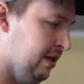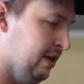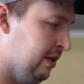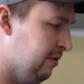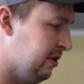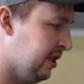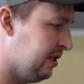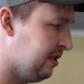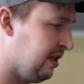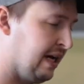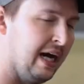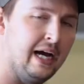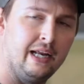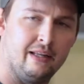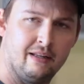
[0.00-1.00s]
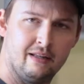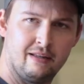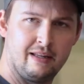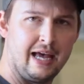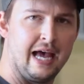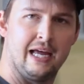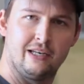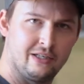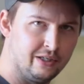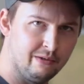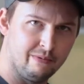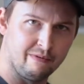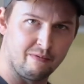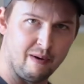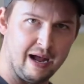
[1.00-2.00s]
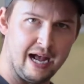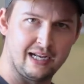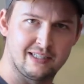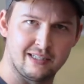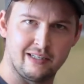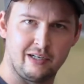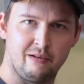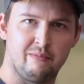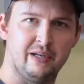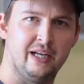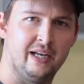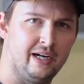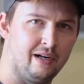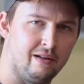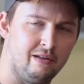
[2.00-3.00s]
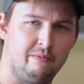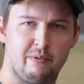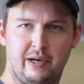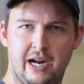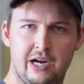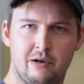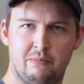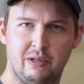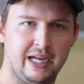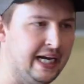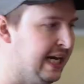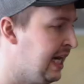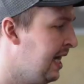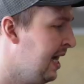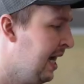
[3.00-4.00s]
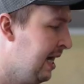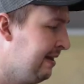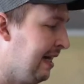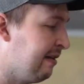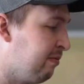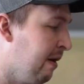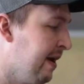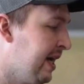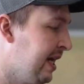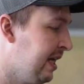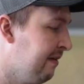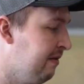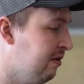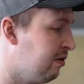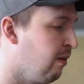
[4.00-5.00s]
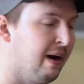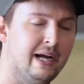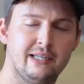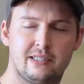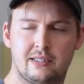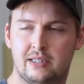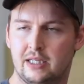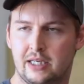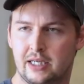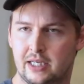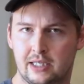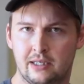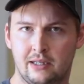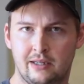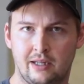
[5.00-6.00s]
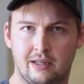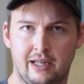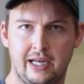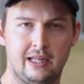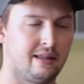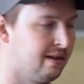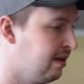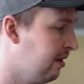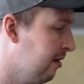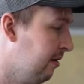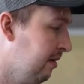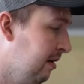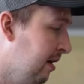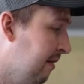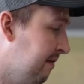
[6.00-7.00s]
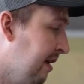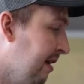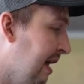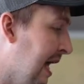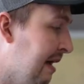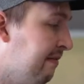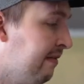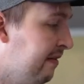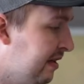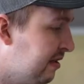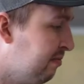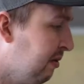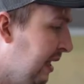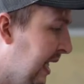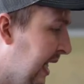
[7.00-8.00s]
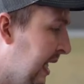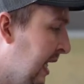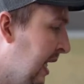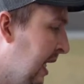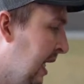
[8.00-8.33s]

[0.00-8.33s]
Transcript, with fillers: you just cut that tube of wax a little bit, it'll lubricate your blade, and that's probably going to give you twice the length or of the life of this blade.